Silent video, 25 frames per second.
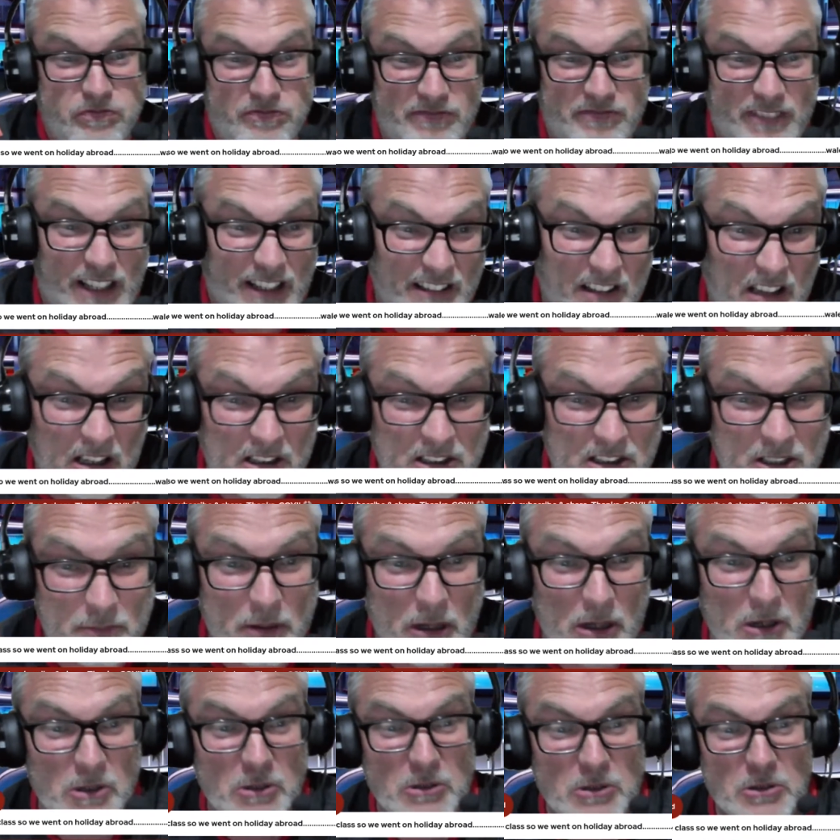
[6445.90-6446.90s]
I
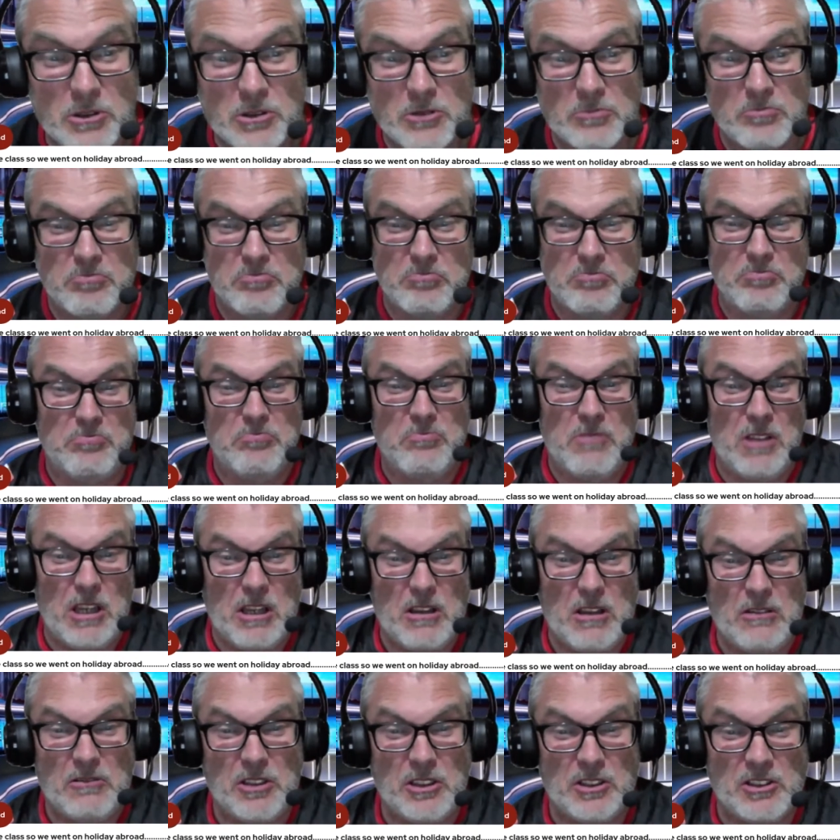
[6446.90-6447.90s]
suppose
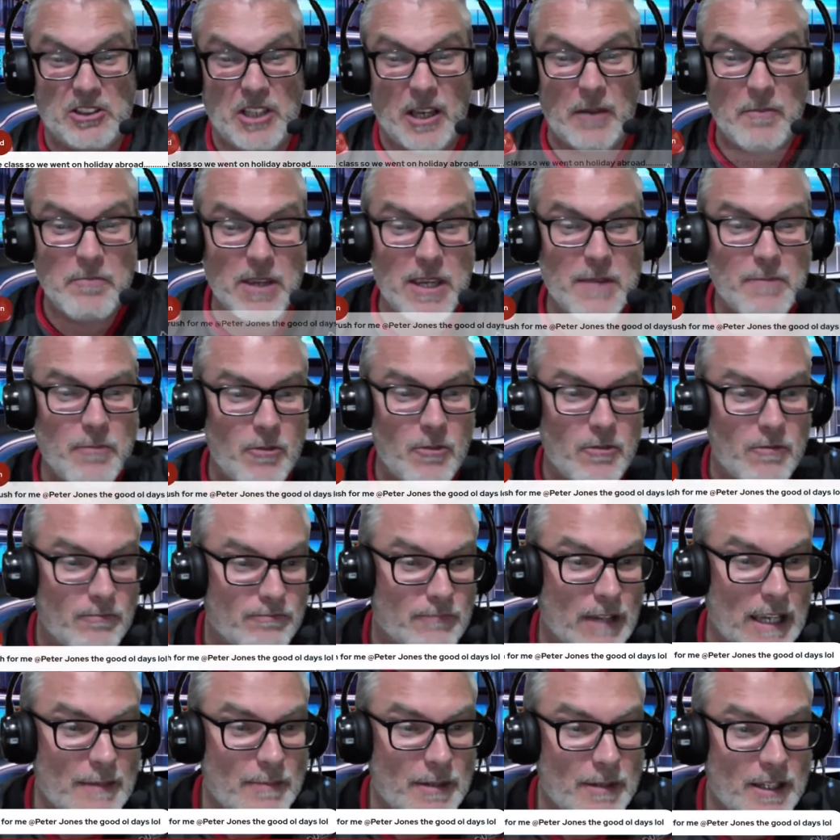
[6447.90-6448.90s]
to some people
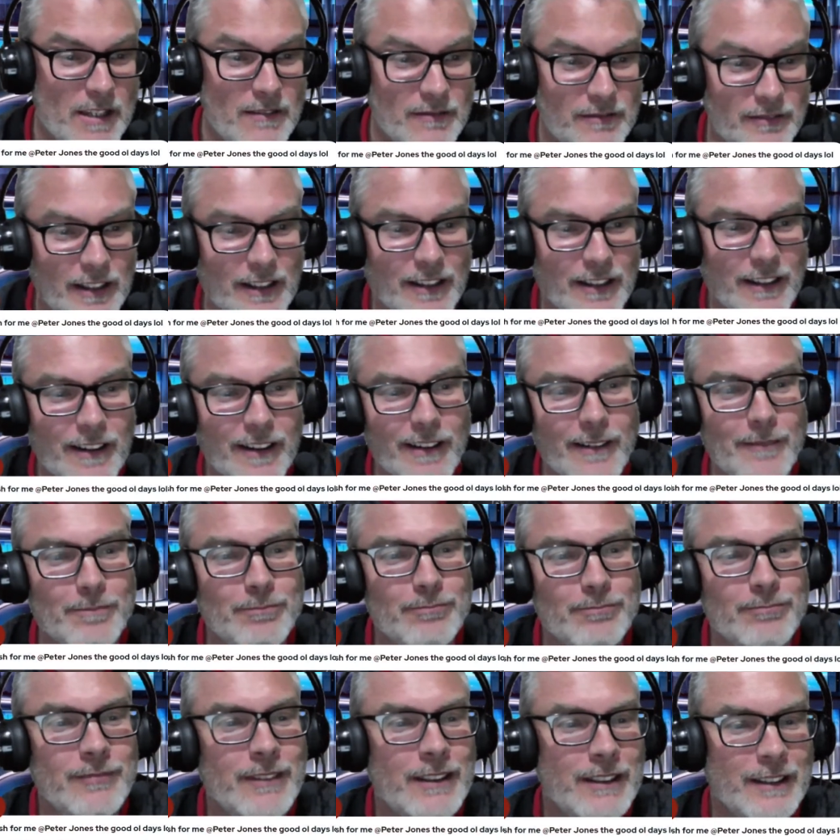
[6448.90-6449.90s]
maybe.
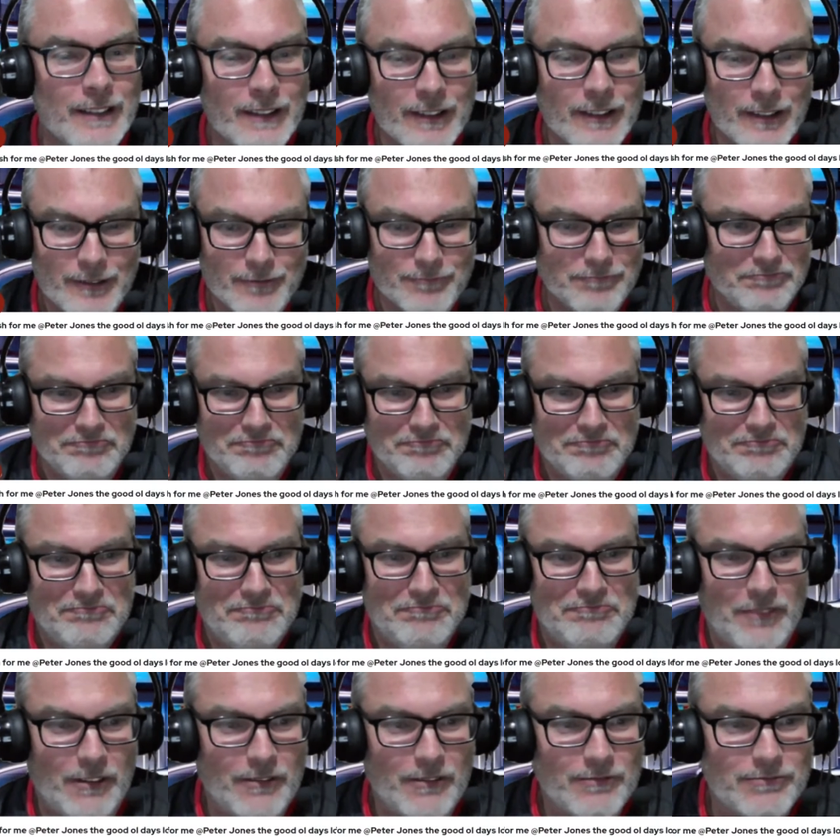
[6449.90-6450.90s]
um
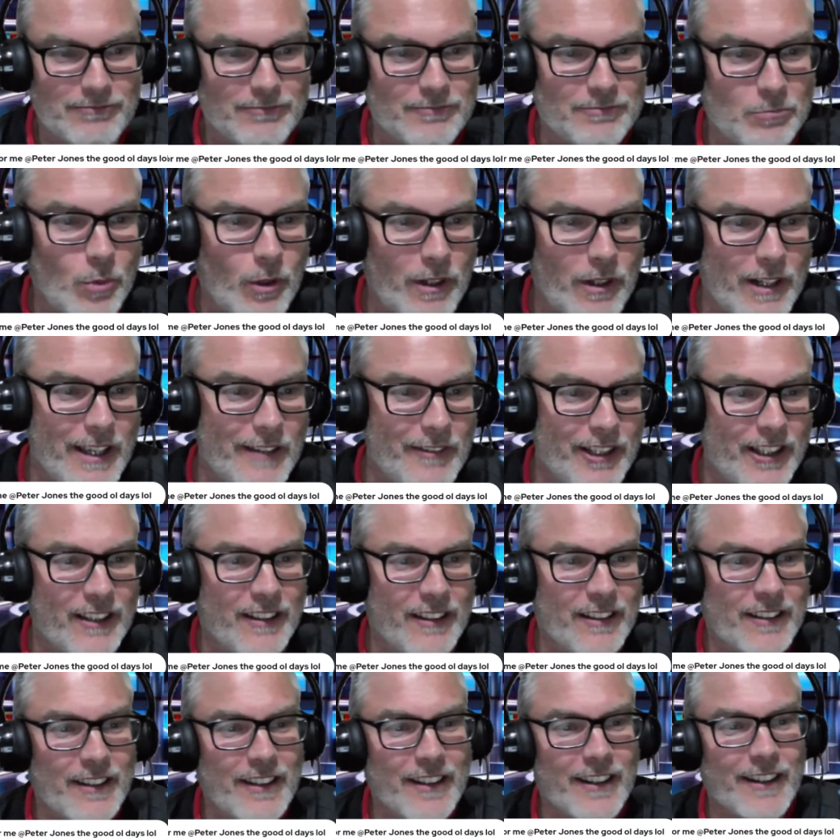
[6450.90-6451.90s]
Whatever.
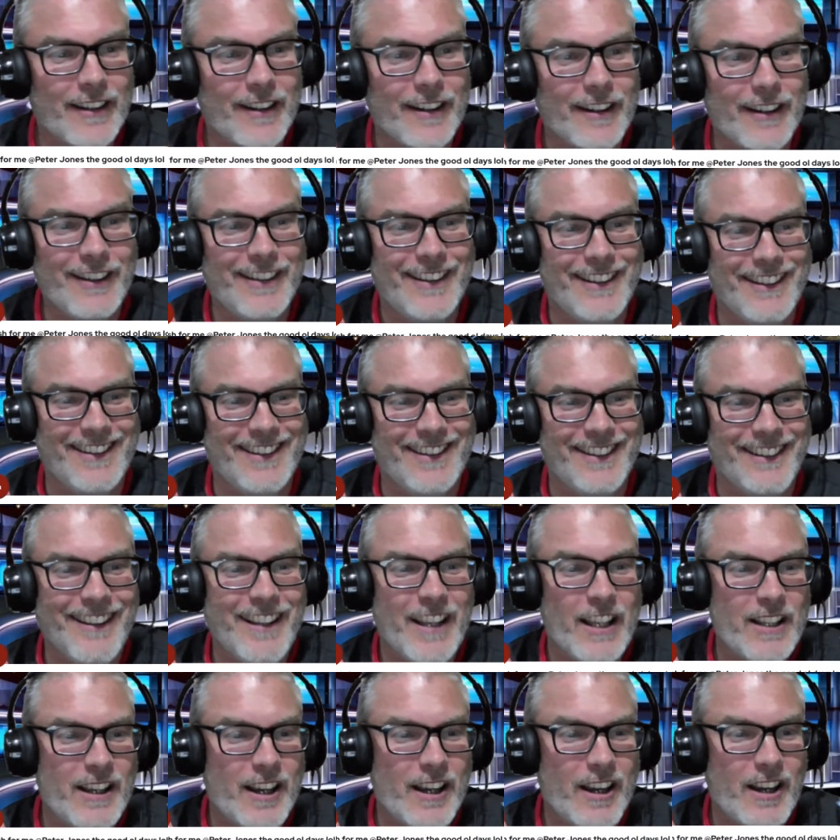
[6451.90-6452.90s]
Uh,
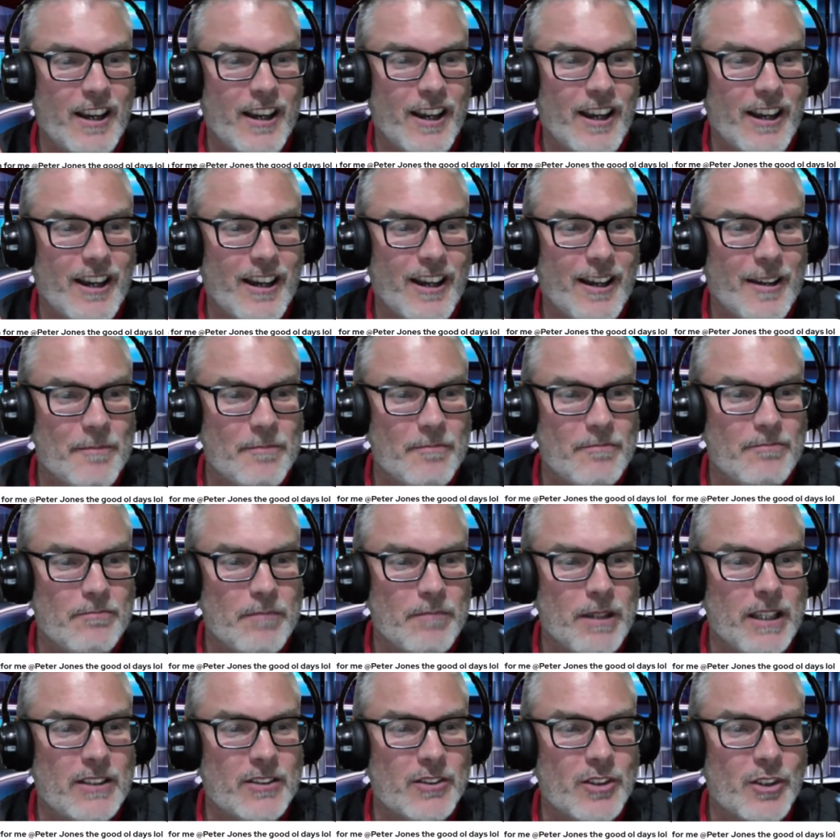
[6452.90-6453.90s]
um,
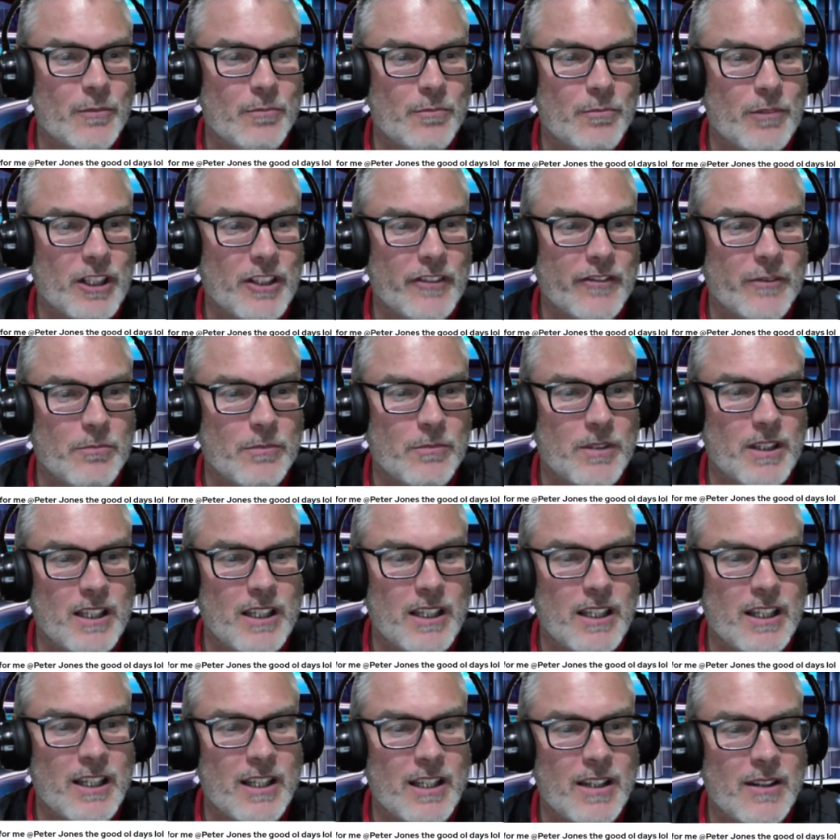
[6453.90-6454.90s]
pink toothbrush for
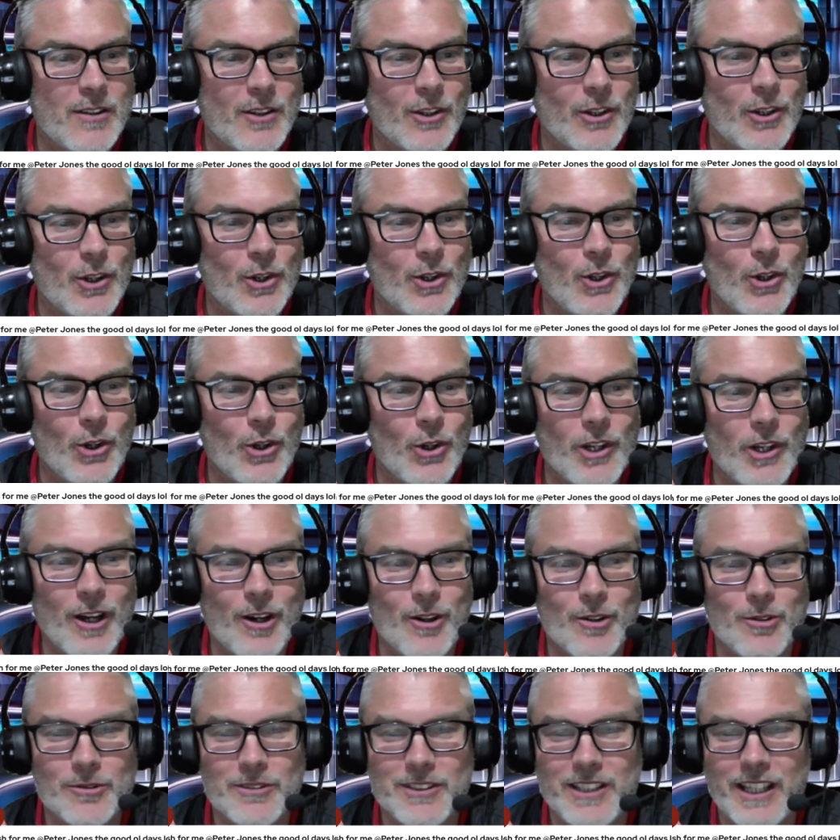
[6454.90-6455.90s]
me. The good
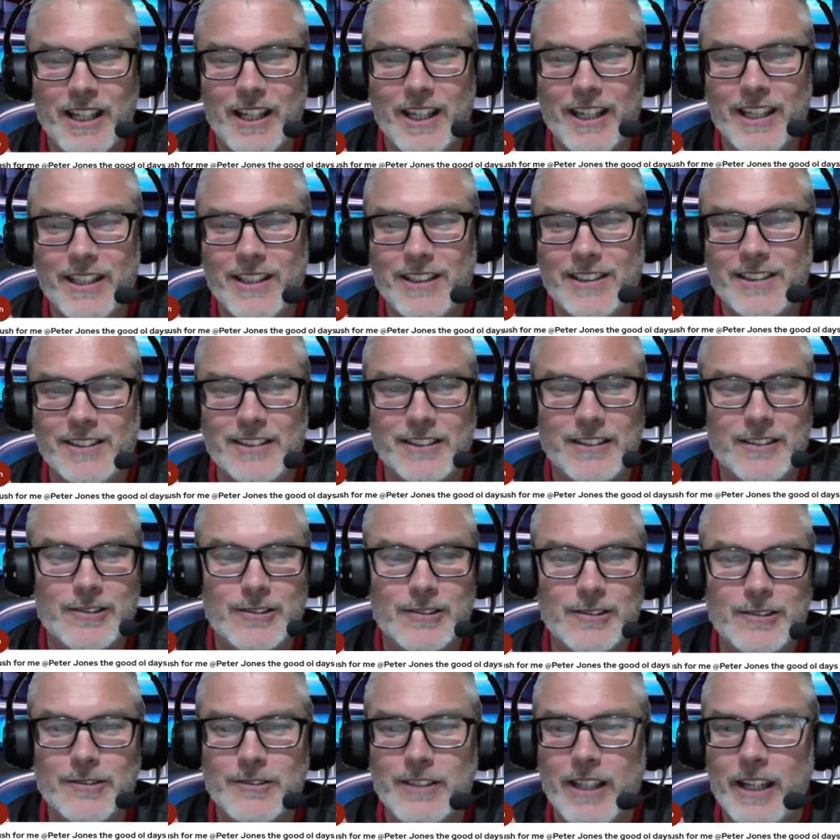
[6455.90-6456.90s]
old days.
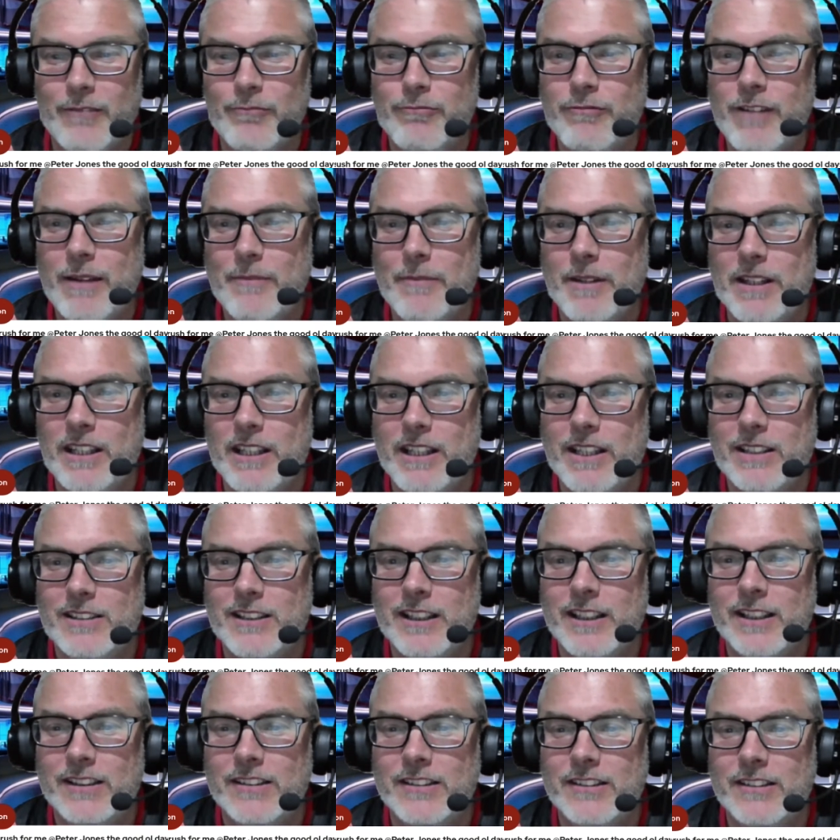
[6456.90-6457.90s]
Oh, they're
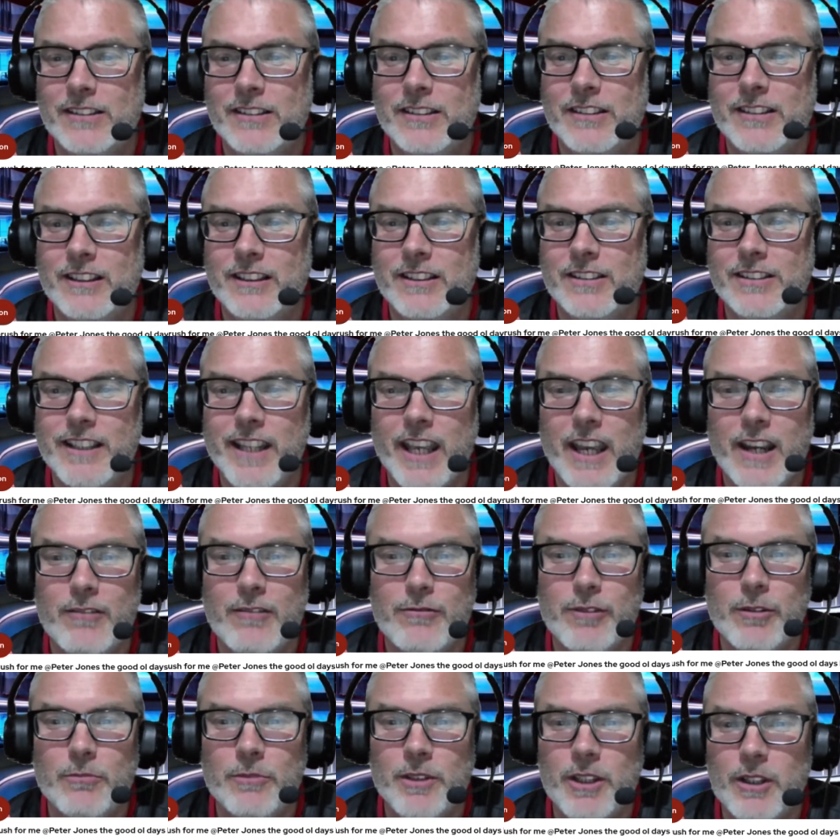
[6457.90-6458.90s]
reminiscing. Look at this. Get a
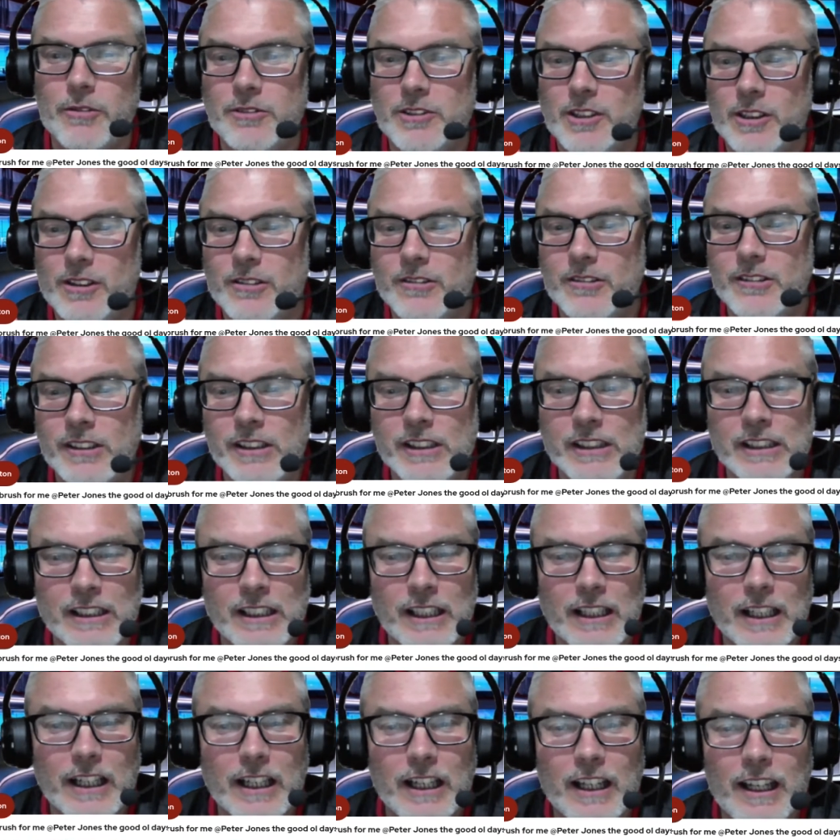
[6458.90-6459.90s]
room, you two.
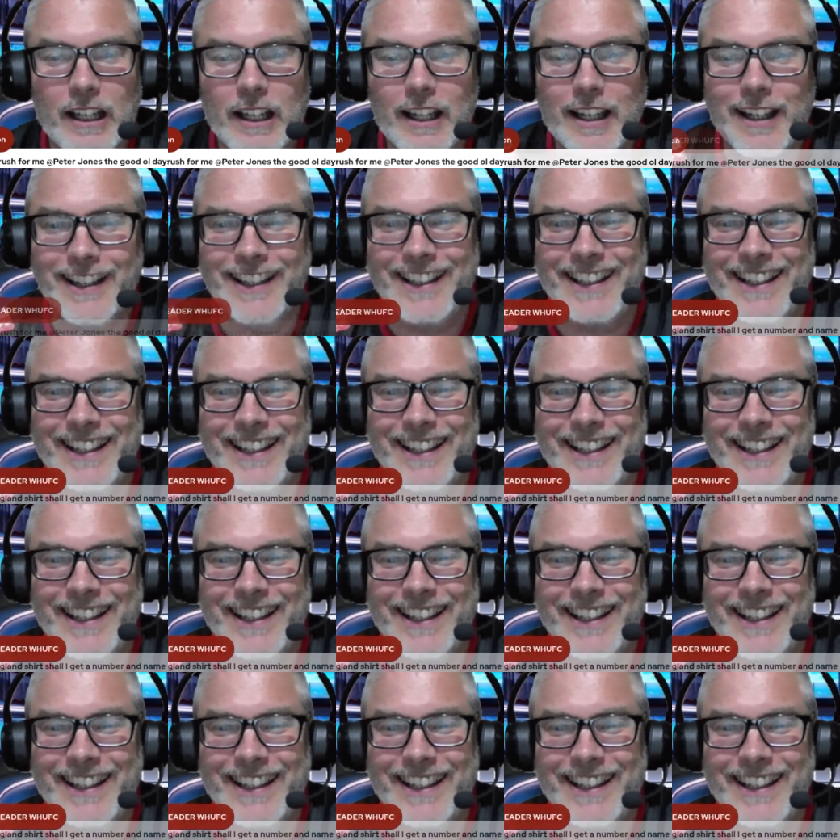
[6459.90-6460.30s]
Uh,